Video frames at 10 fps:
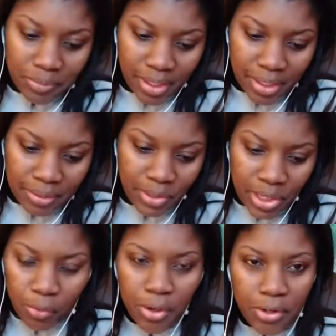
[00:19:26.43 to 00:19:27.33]

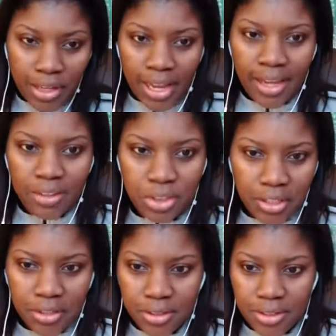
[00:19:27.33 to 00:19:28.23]
where are the hack
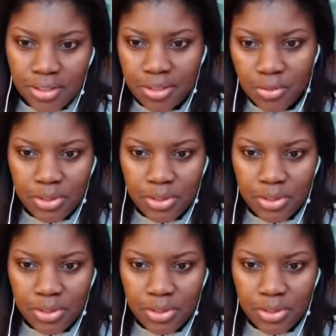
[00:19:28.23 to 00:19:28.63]
checkers